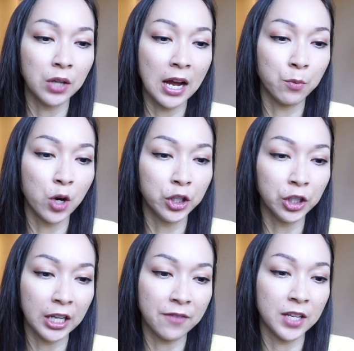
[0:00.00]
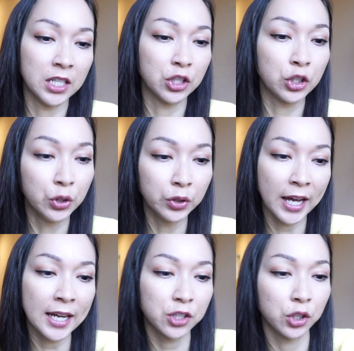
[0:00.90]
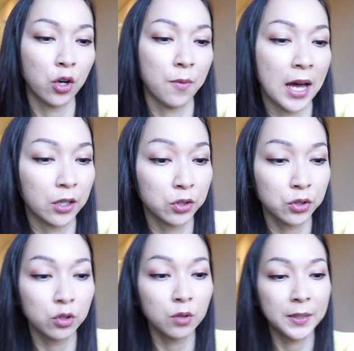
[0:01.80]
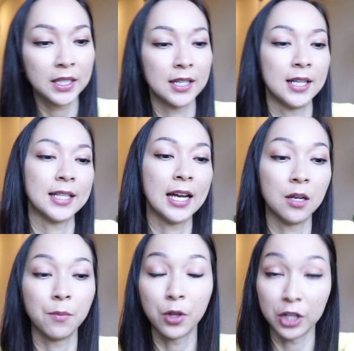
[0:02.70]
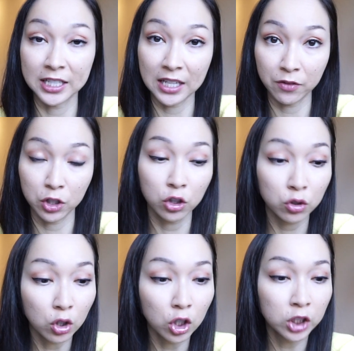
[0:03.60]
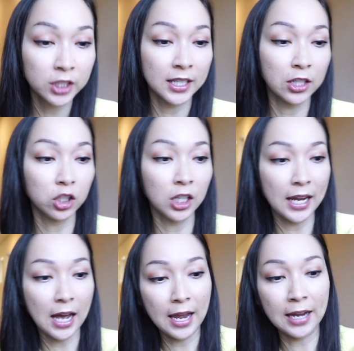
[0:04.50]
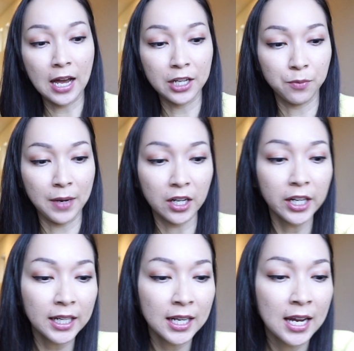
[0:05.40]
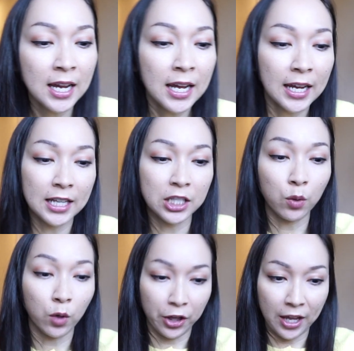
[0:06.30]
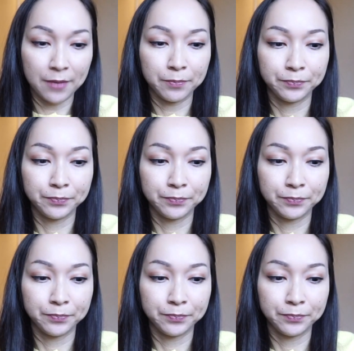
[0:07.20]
I'm wondering if it is too late to go to medical school because I am 37 years old, single and unmarried. Is it worth it?